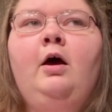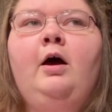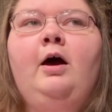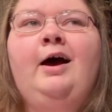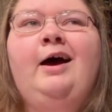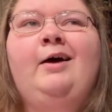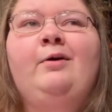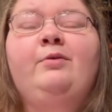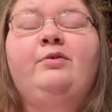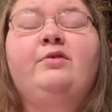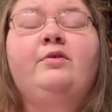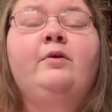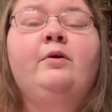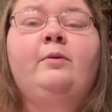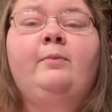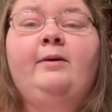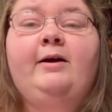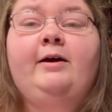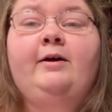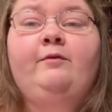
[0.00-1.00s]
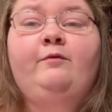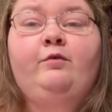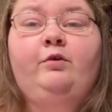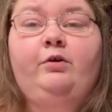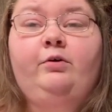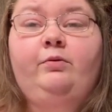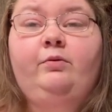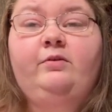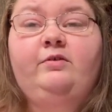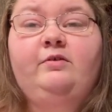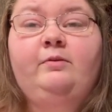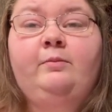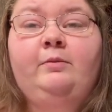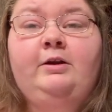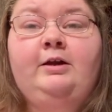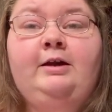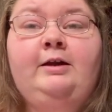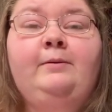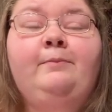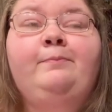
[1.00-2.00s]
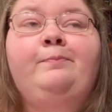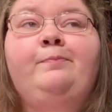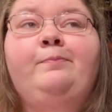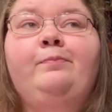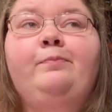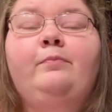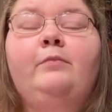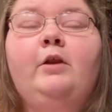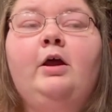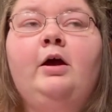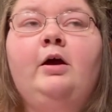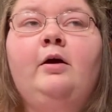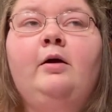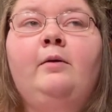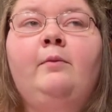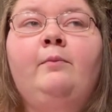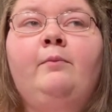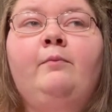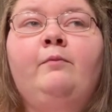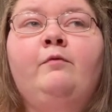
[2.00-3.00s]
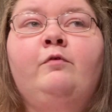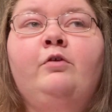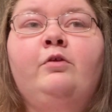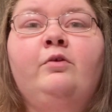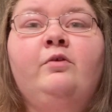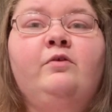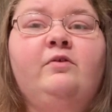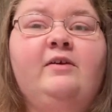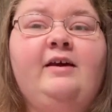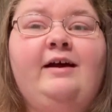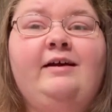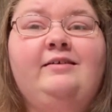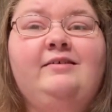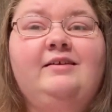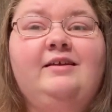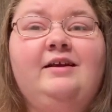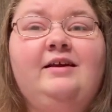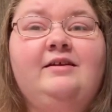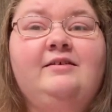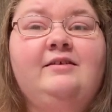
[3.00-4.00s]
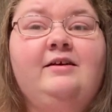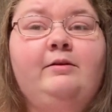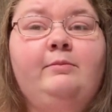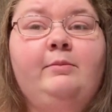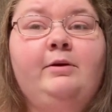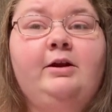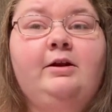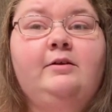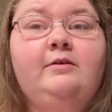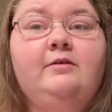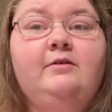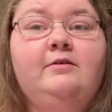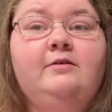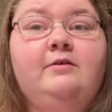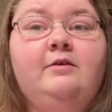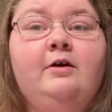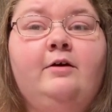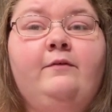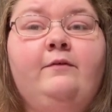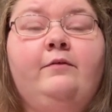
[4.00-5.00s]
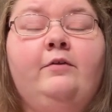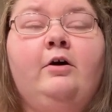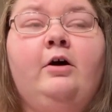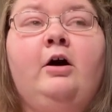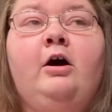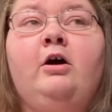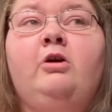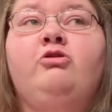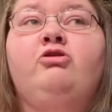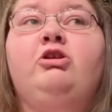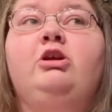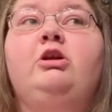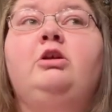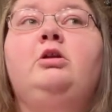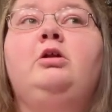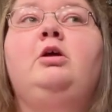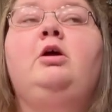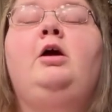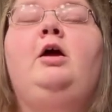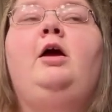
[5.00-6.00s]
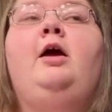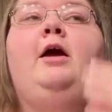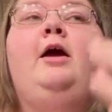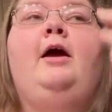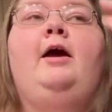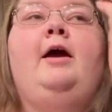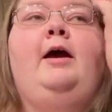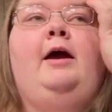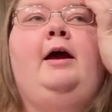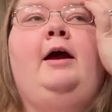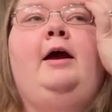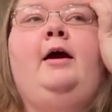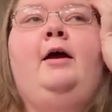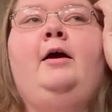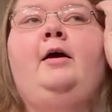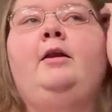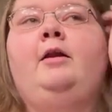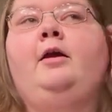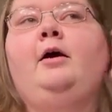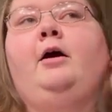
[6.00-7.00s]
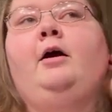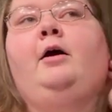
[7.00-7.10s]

I was going back and forth with somebody for those last like 10 minutes of the auction, and